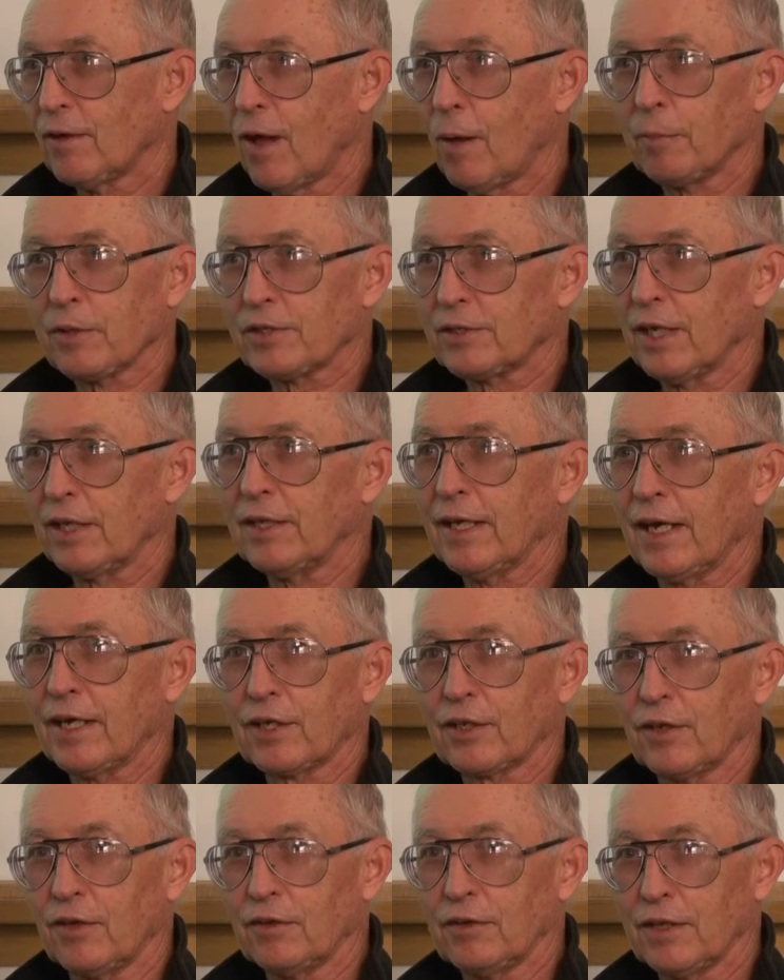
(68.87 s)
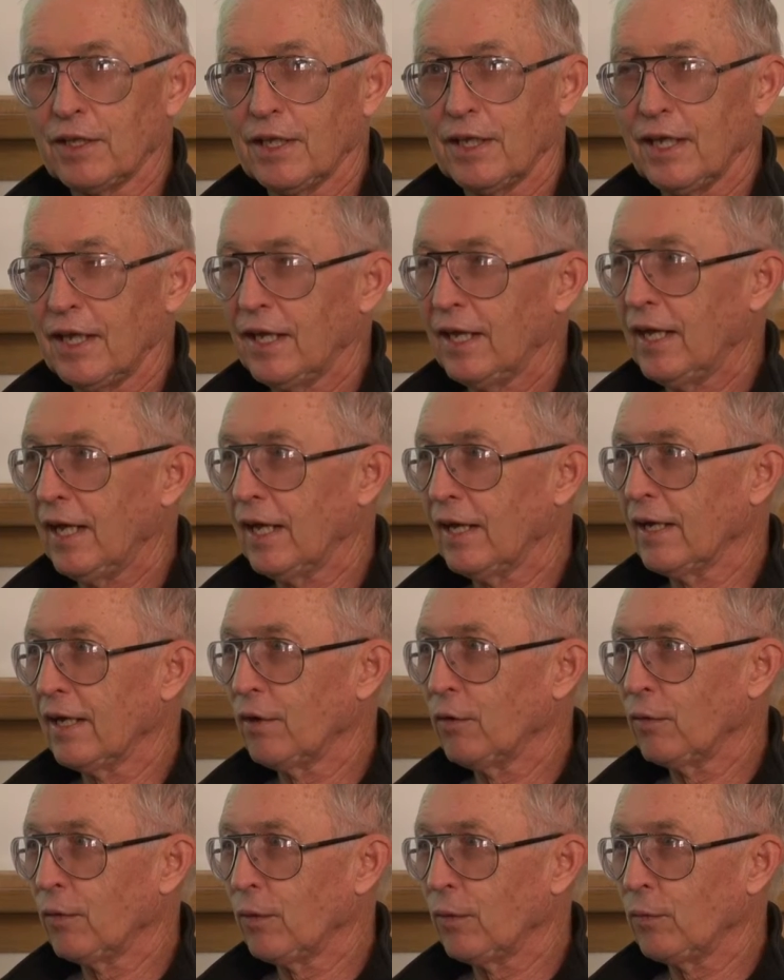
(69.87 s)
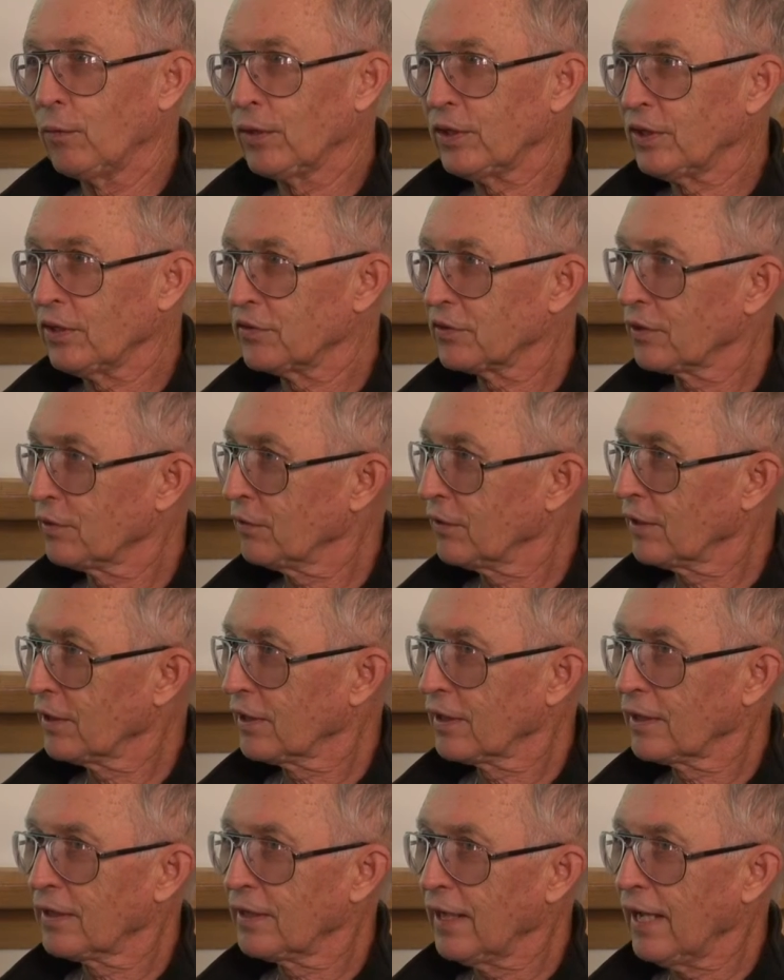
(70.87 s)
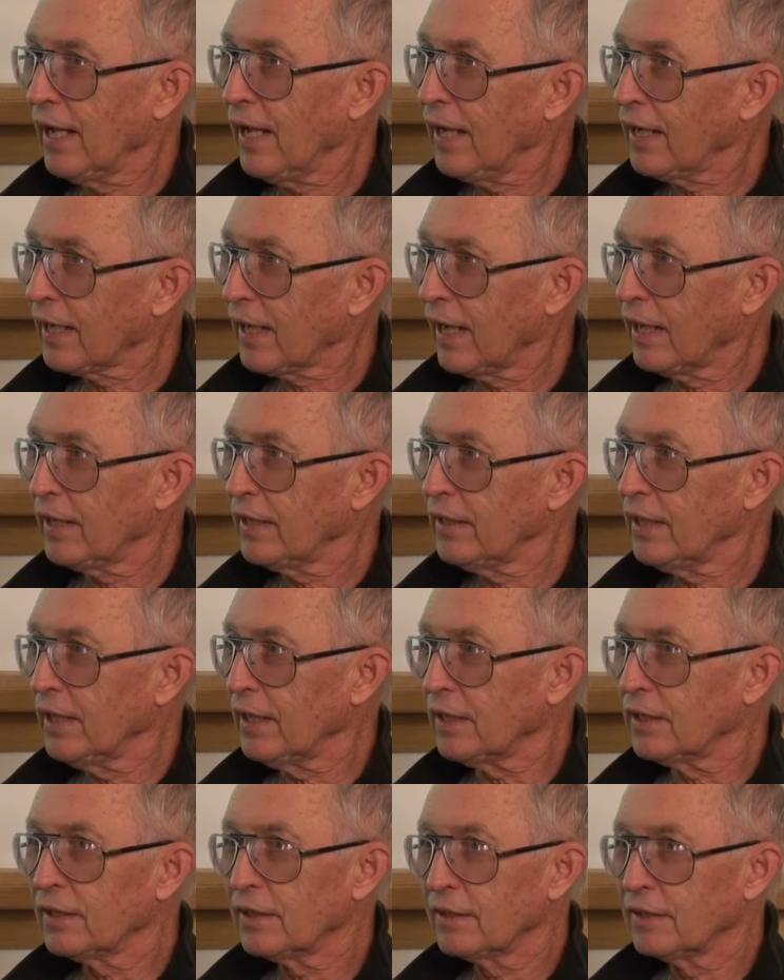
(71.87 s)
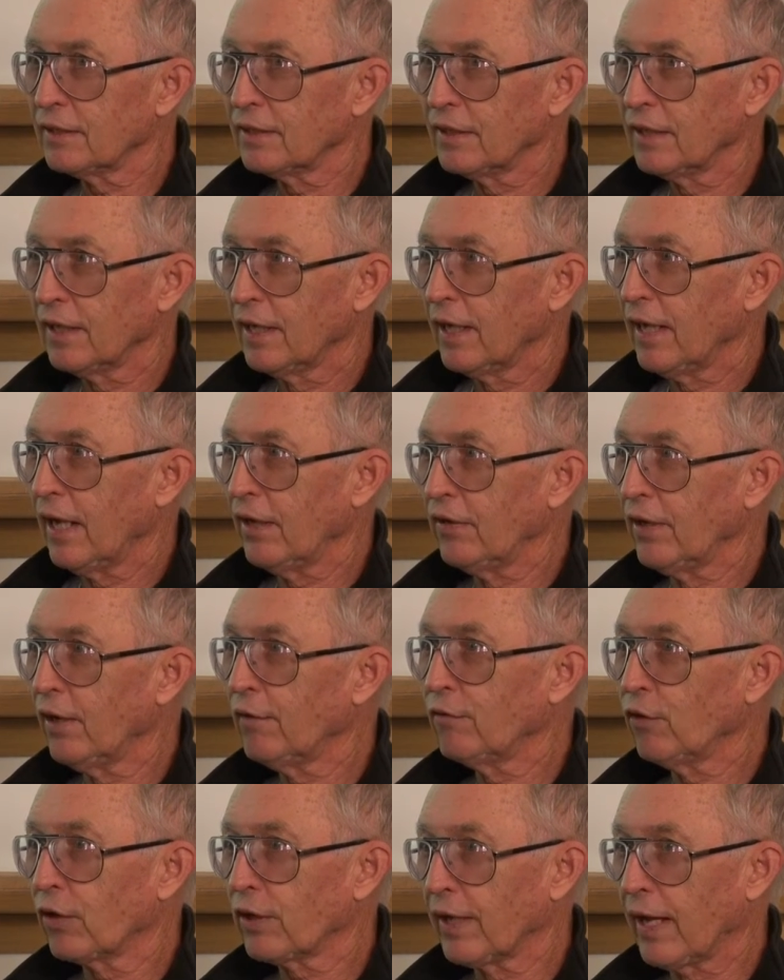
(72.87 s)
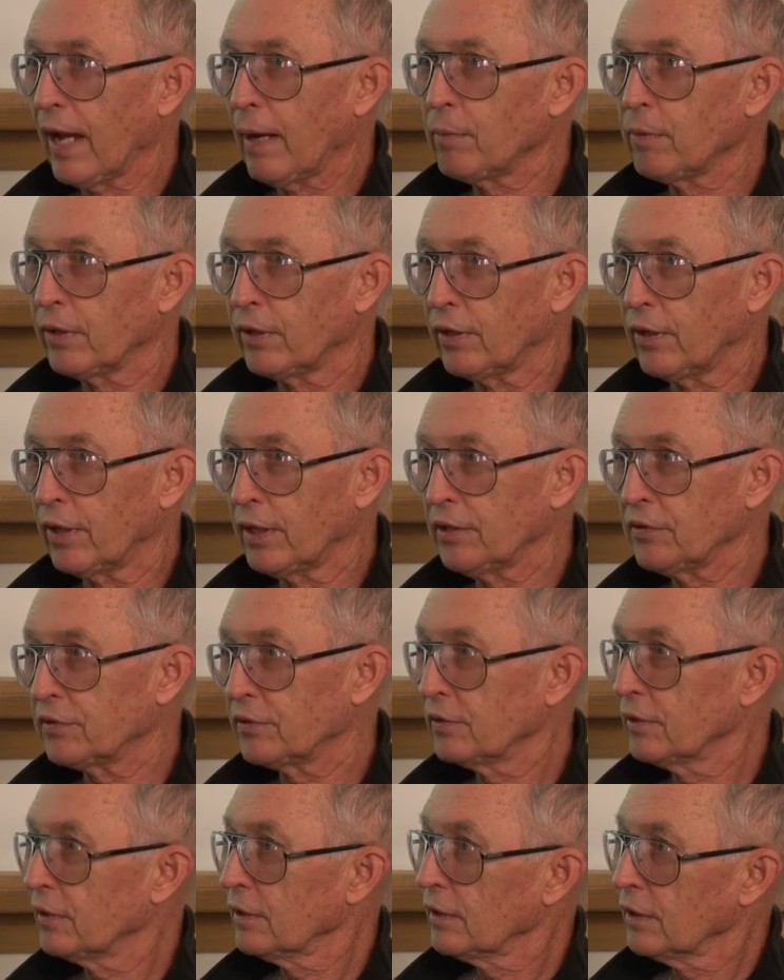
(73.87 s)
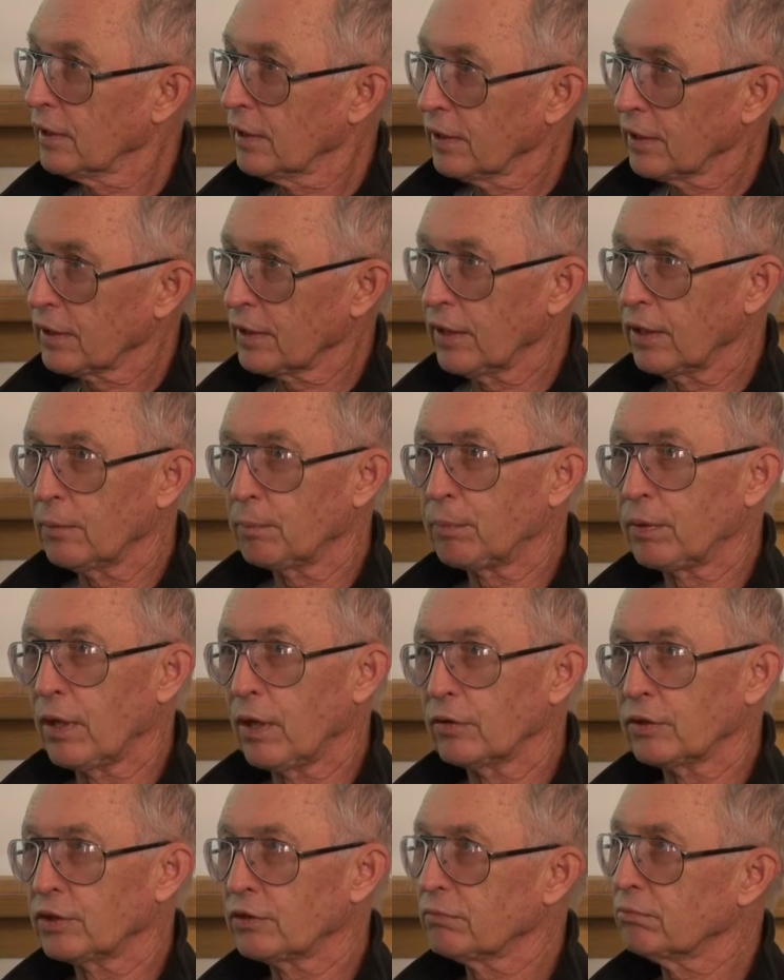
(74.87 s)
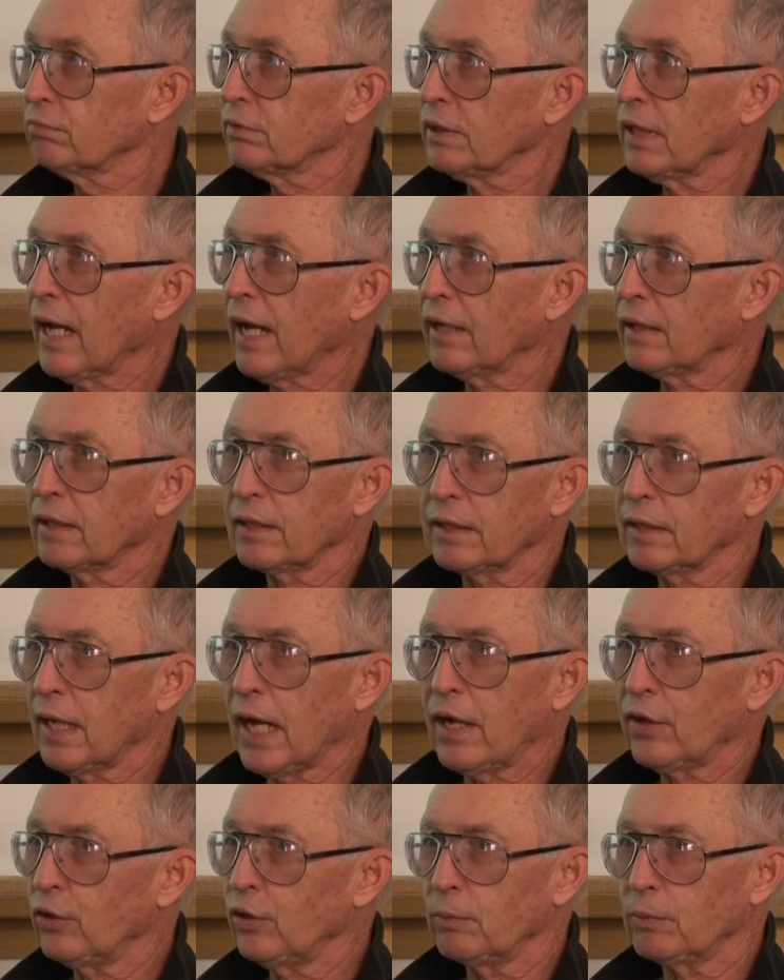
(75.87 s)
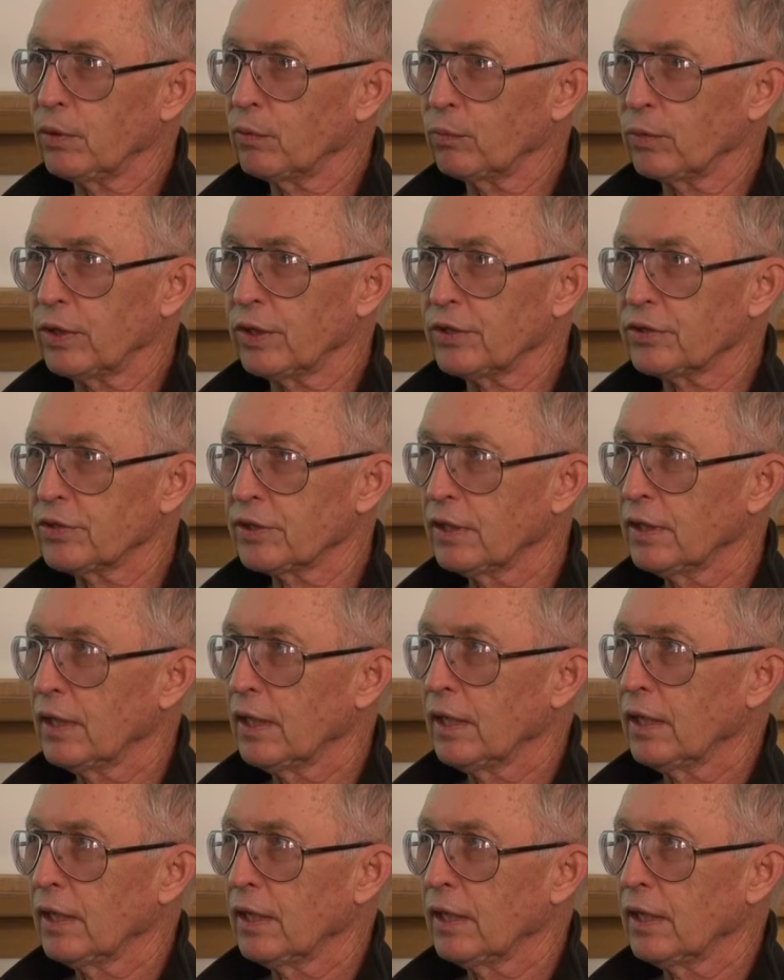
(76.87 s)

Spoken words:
Almost identical. And, which is, kind of neat. And their vocabularies can approach not human words.